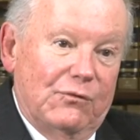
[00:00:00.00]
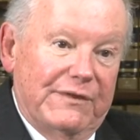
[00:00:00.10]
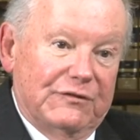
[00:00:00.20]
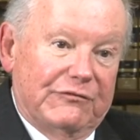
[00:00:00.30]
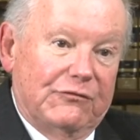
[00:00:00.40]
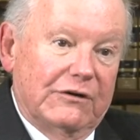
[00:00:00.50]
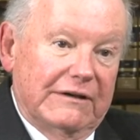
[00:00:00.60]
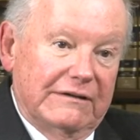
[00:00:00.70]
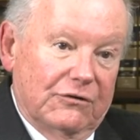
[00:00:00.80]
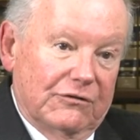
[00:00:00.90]
with his
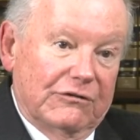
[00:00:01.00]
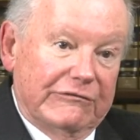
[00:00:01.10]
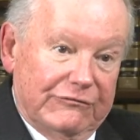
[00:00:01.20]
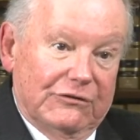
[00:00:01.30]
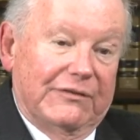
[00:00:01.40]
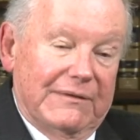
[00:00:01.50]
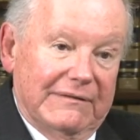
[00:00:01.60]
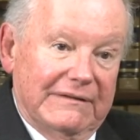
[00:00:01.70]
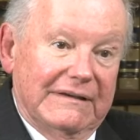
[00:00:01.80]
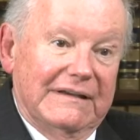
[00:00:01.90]
foot or her foot
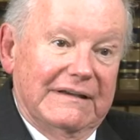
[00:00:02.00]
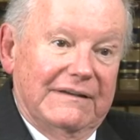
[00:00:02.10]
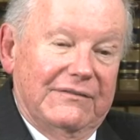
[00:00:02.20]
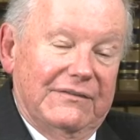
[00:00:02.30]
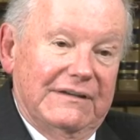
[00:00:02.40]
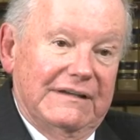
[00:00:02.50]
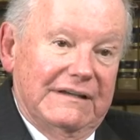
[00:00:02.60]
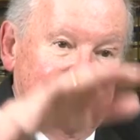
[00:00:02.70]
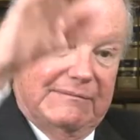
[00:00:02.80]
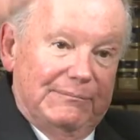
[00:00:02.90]
the
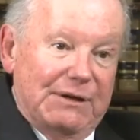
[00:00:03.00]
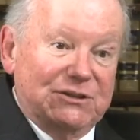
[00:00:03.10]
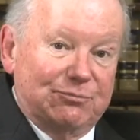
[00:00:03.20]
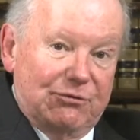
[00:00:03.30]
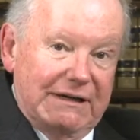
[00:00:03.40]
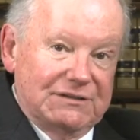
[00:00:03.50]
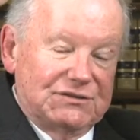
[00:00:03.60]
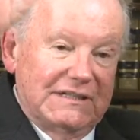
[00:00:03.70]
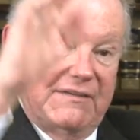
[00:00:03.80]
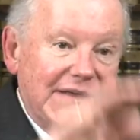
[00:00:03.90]
the uh, punch
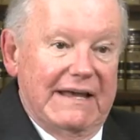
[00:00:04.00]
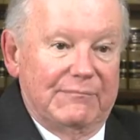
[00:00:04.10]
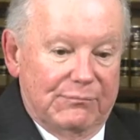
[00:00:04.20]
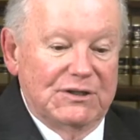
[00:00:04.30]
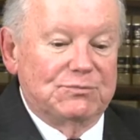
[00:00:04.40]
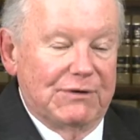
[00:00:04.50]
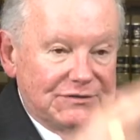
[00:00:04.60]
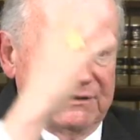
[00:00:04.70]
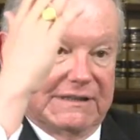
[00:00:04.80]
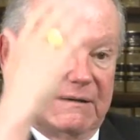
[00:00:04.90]
press and that punch
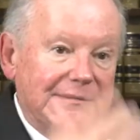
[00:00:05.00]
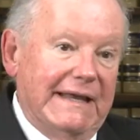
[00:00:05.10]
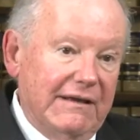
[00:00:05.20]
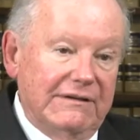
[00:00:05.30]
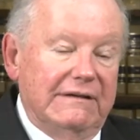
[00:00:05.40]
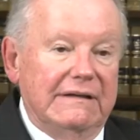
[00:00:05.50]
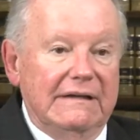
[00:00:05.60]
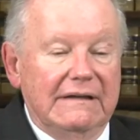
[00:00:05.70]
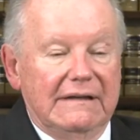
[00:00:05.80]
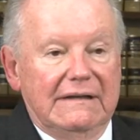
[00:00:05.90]
press would come down and
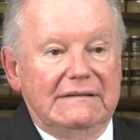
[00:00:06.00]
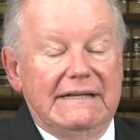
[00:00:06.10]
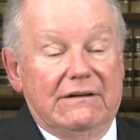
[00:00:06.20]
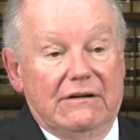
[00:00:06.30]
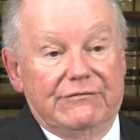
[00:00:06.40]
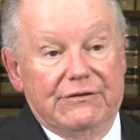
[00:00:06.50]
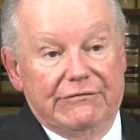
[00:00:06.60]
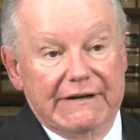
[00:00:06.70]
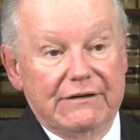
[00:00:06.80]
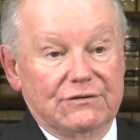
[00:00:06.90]
take off their
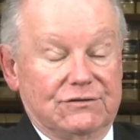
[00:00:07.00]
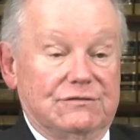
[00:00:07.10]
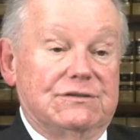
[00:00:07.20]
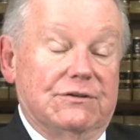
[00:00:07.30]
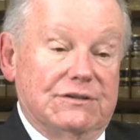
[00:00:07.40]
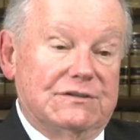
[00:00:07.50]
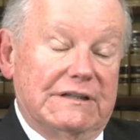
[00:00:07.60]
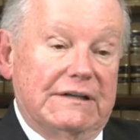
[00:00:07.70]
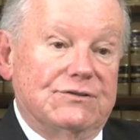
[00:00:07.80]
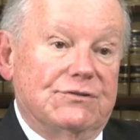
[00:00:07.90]
fingers or
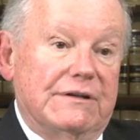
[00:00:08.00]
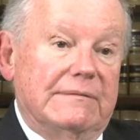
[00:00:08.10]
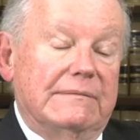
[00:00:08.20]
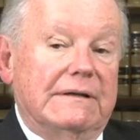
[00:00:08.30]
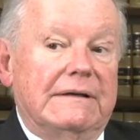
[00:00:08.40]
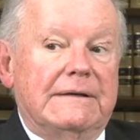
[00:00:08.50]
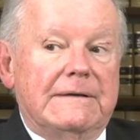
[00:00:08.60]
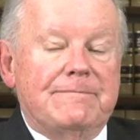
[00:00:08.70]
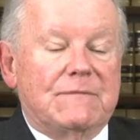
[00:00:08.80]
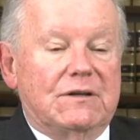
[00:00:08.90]
seriously injure them.
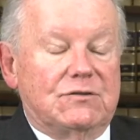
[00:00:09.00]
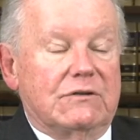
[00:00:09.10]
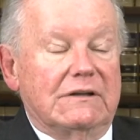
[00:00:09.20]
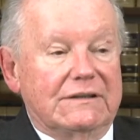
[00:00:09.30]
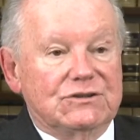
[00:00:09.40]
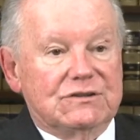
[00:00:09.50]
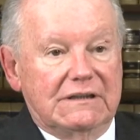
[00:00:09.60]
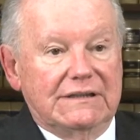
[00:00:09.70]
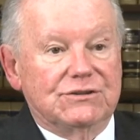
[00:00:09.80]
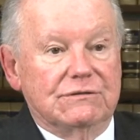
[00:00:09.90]
So the
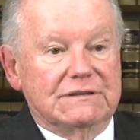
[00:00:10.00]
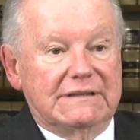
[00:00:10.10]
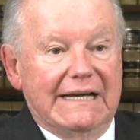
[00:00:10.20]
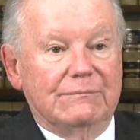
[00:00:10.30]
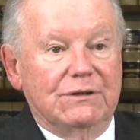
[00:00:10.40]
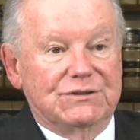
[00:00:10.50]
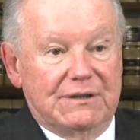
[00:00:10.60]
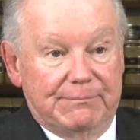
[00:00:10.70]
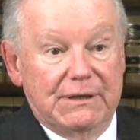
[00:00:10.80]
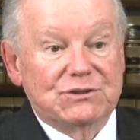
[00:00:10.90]
legislature
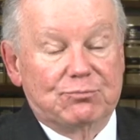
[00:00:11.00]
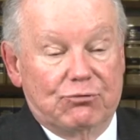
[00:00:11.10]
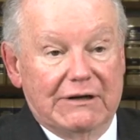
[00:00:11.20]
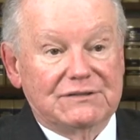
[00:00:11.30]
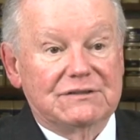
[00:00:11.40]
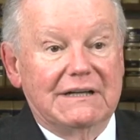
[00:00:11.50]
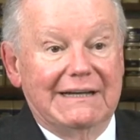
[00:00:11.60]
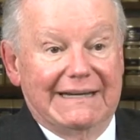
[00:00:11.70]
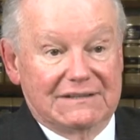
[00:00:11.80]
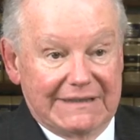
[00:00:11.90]
established the punch press
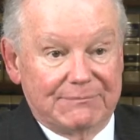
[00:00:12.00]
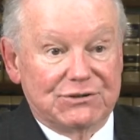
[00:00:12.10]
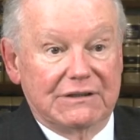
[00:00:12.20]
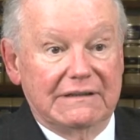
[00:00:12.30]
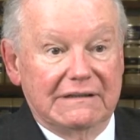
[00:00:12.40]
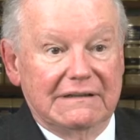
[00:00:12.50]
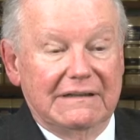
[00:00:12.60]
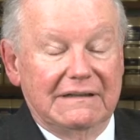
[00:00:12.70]
exception